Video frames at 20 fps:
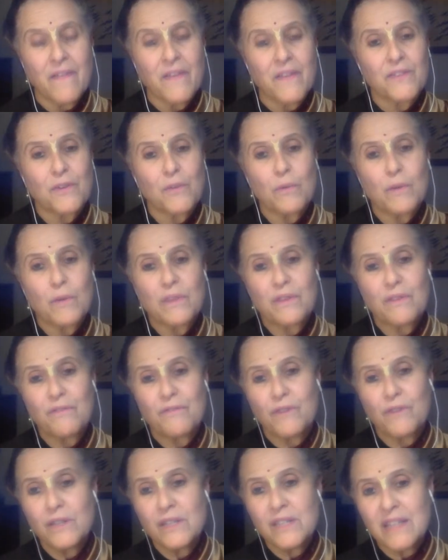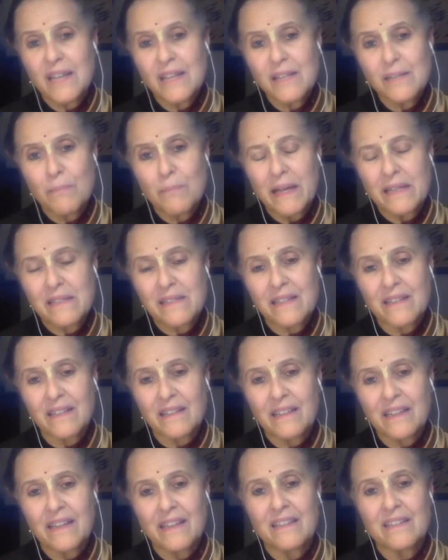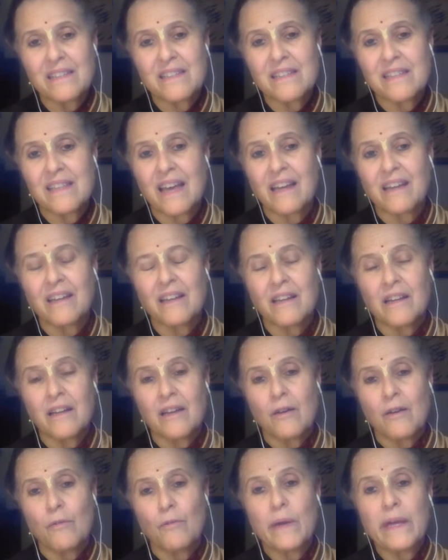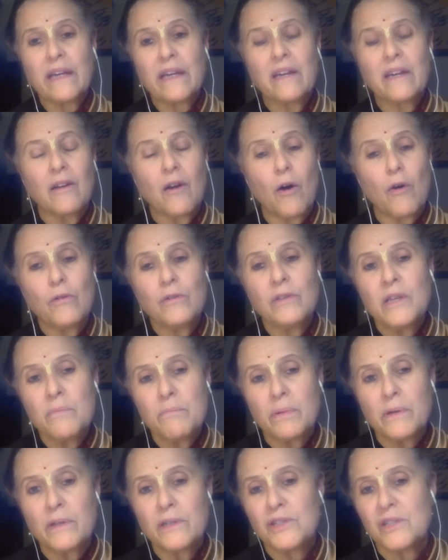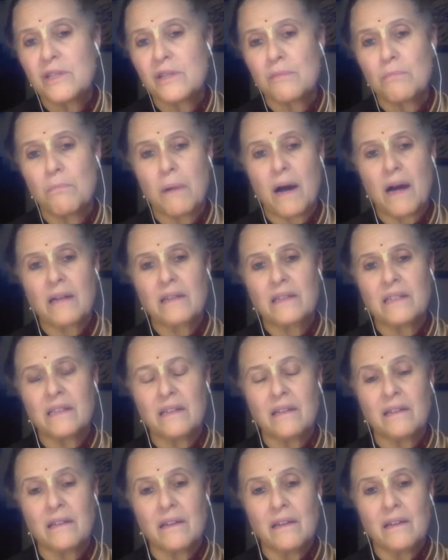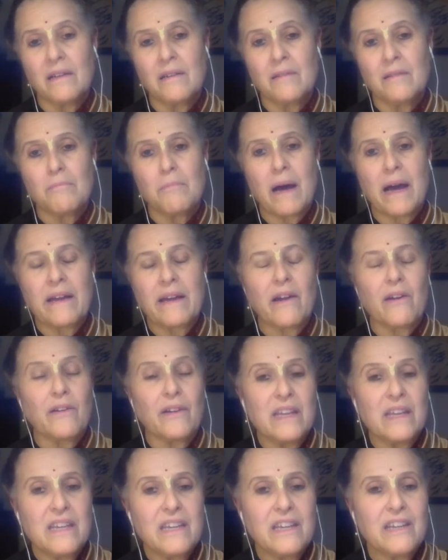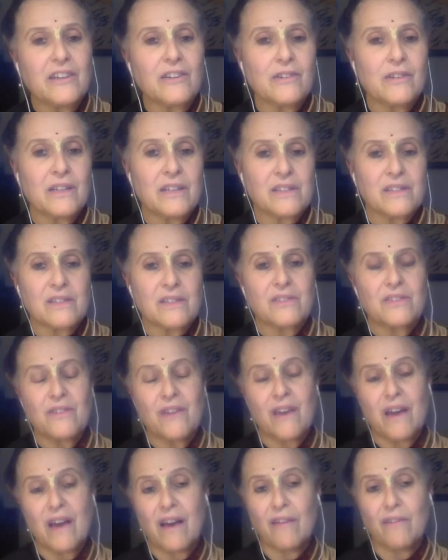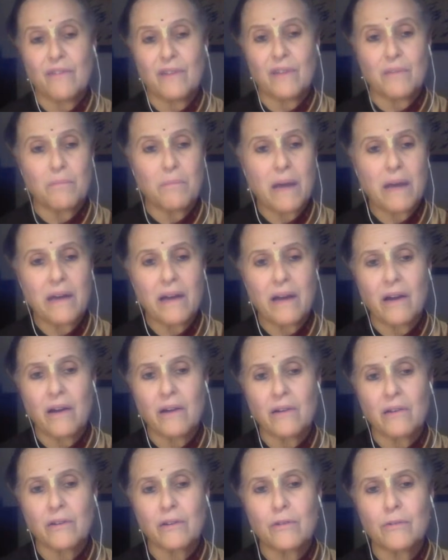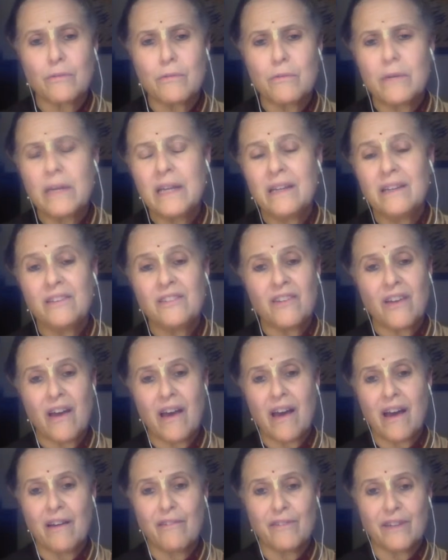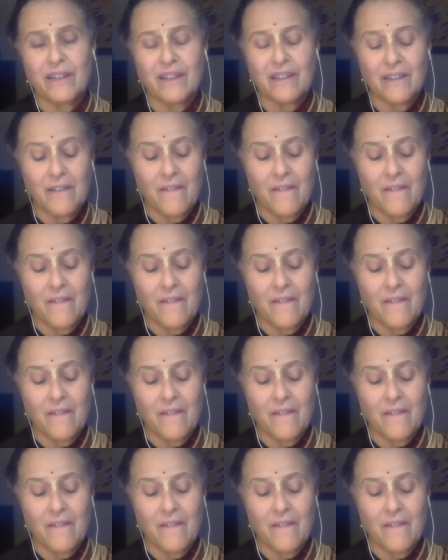So what the verse says basically is that we can only purchase bhakti by our eagerness to have it, by our greed to have it.